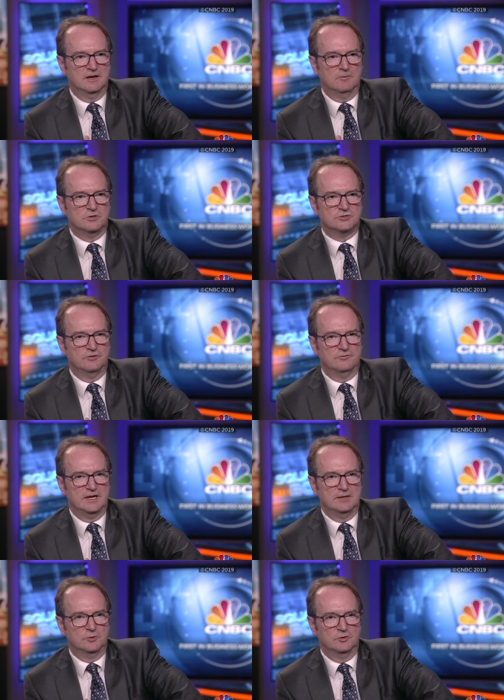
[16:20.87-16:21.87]
which are
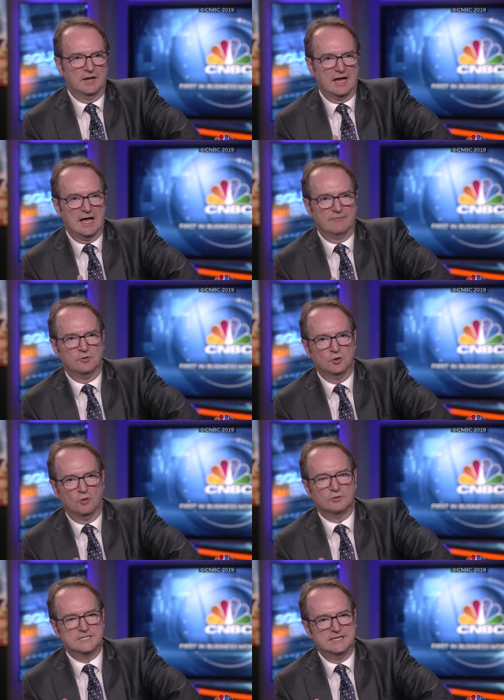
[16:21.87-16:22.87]
available have
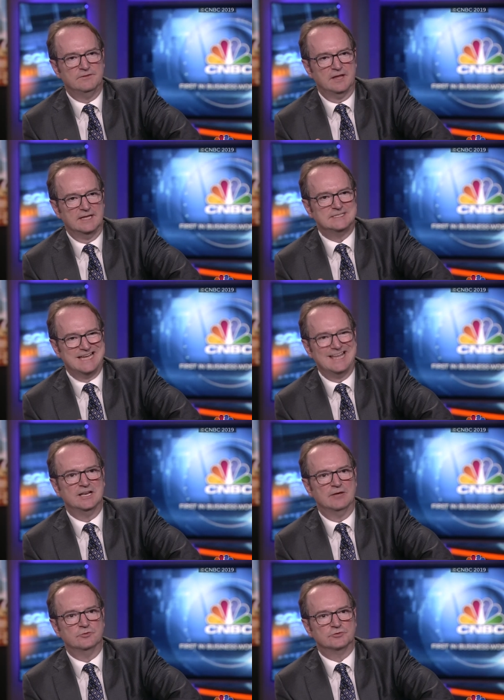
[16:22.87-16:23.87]
locked in their debt
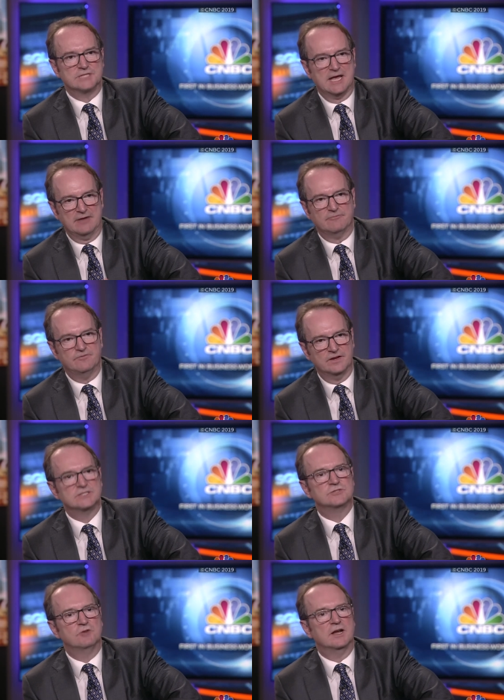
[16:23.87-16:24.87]
levels at
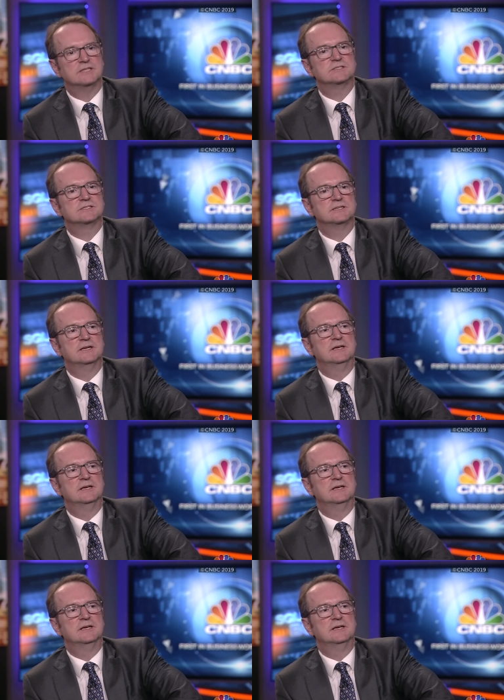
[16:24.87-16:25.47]
fixed rates,